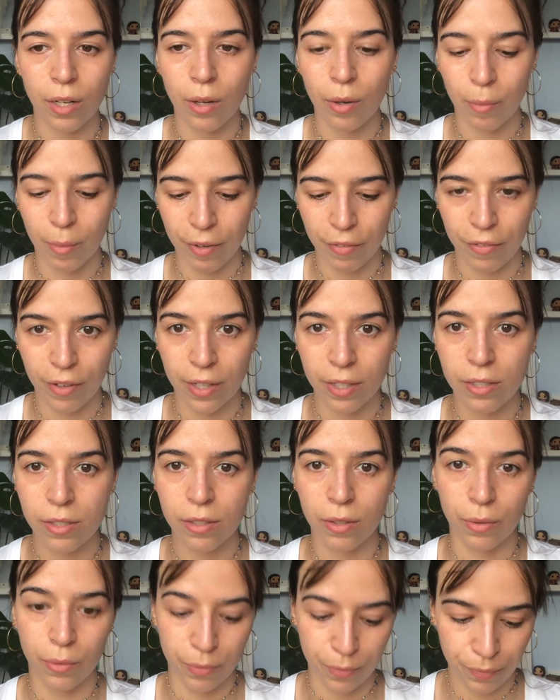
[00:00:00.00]
on my face,
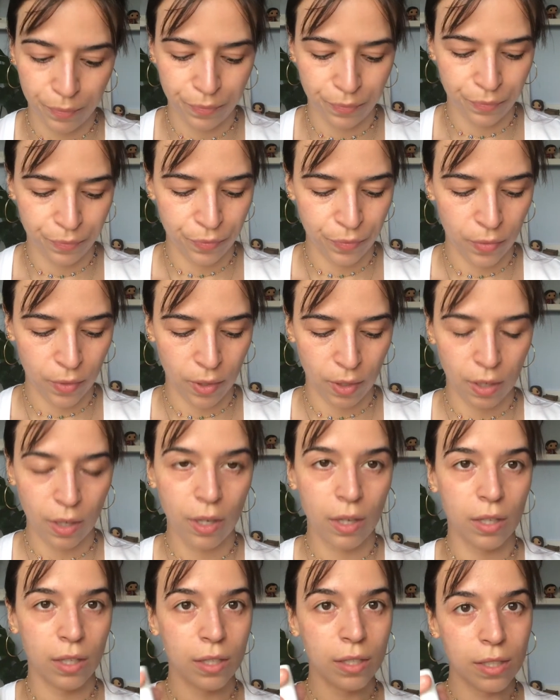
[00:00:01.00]
so
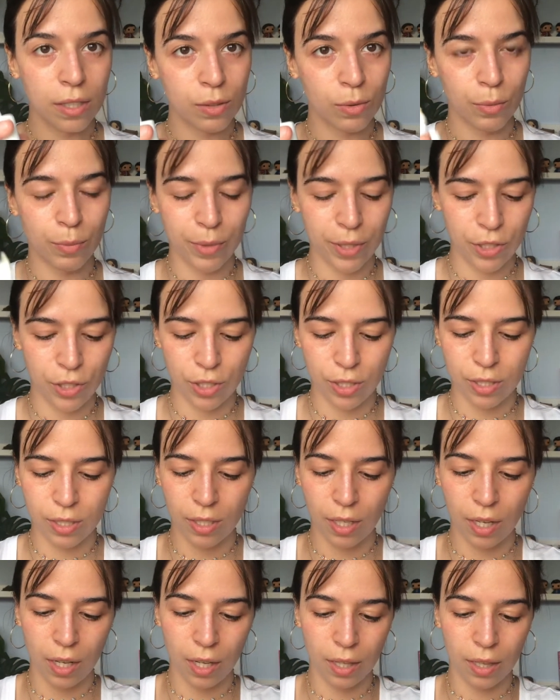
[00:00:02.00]
this will be just
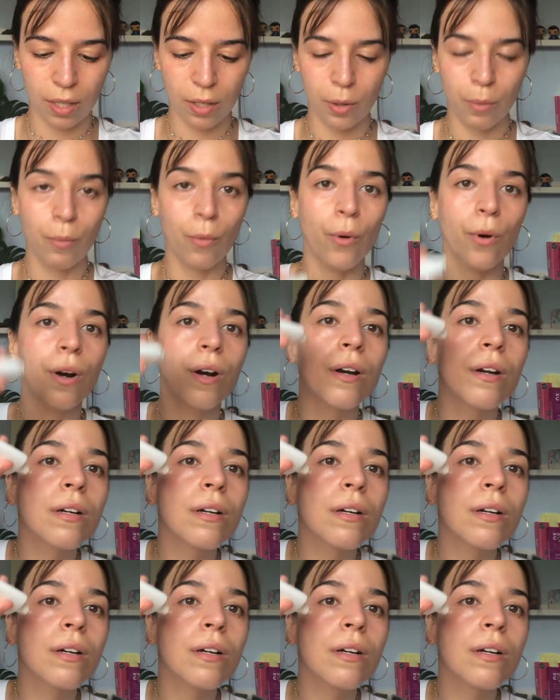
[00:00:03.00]
a little more.